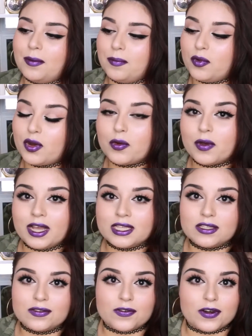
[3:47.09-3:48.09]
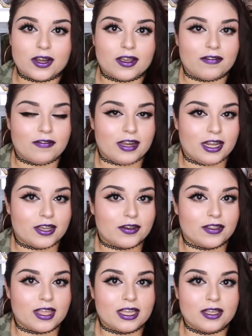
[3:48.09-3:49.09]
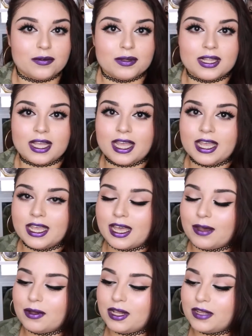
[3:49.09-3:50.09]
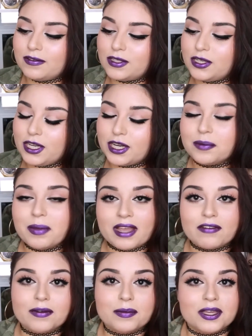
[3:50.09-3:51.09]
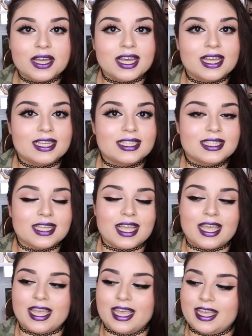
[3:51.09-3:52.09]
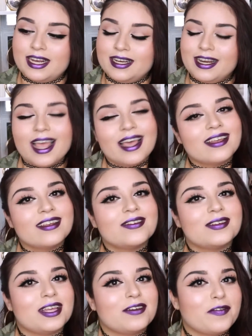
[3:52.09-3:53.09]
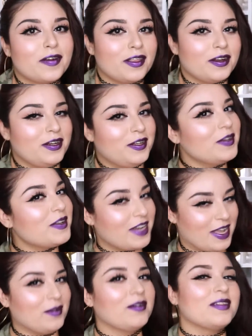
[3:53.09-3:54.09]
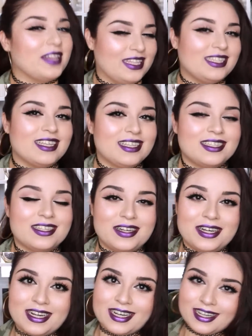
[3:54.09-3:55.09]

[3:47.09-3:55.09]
requests for a video that you would like. I would love to hear back from you guys. And yeah, without further ado, now let's get started.